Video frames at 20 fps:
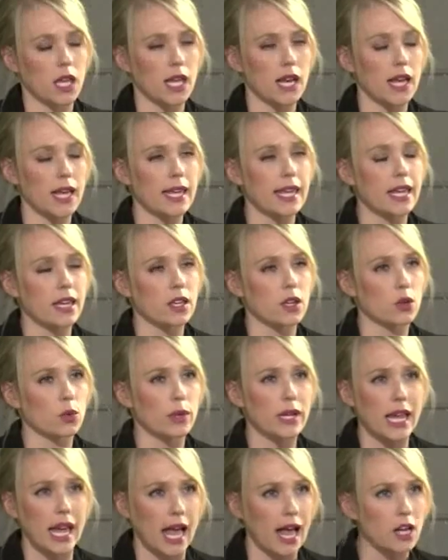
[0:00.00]
Can I get your
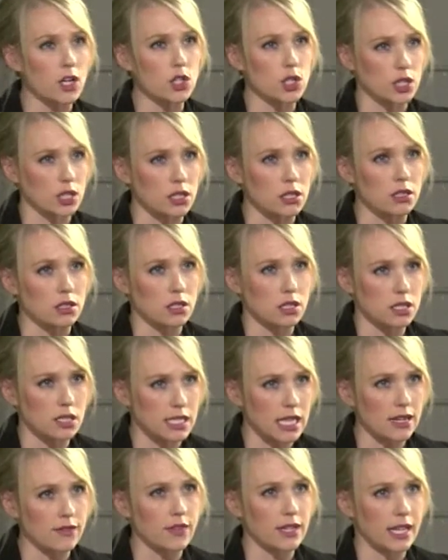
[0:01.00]
reaction to
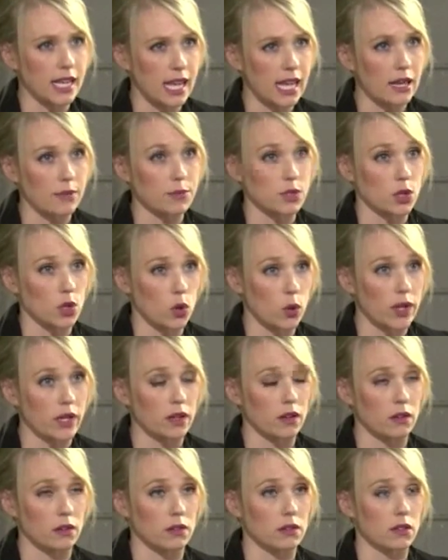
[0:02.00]
David Cam's
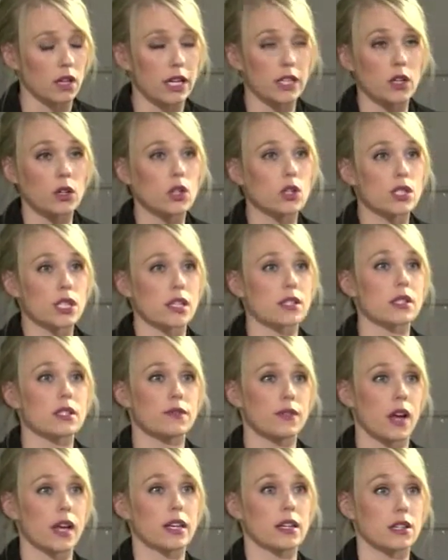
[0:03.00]
acquittal? I know you
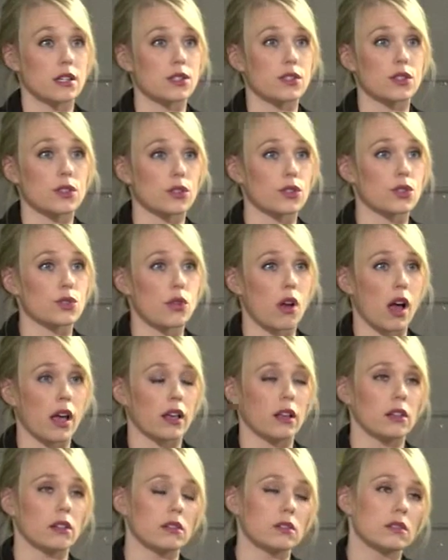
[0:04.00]
testified in his third
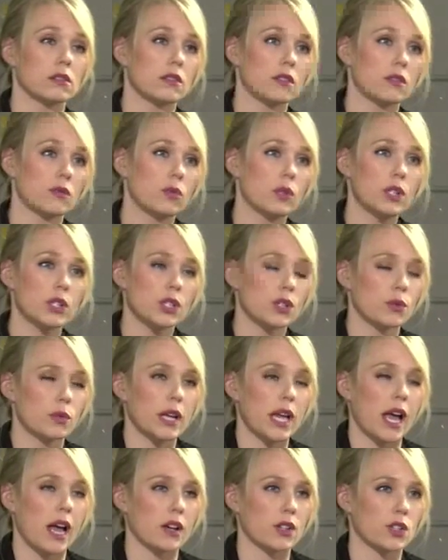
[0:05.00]
trial. What is your
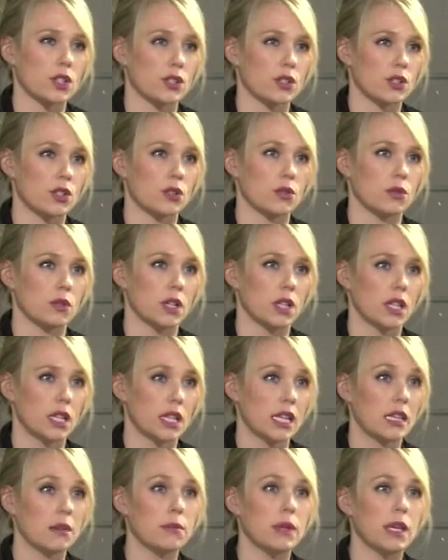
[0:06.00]
reaction to
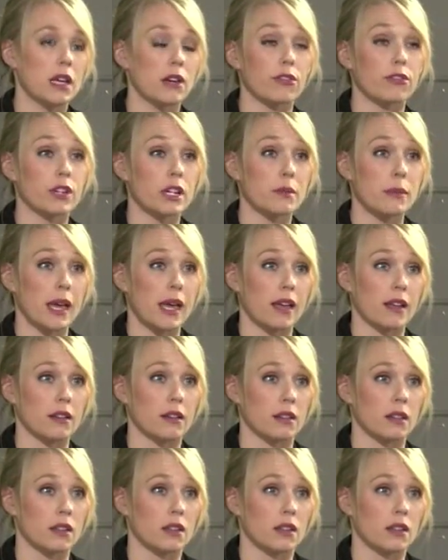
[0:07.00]
him being a free man?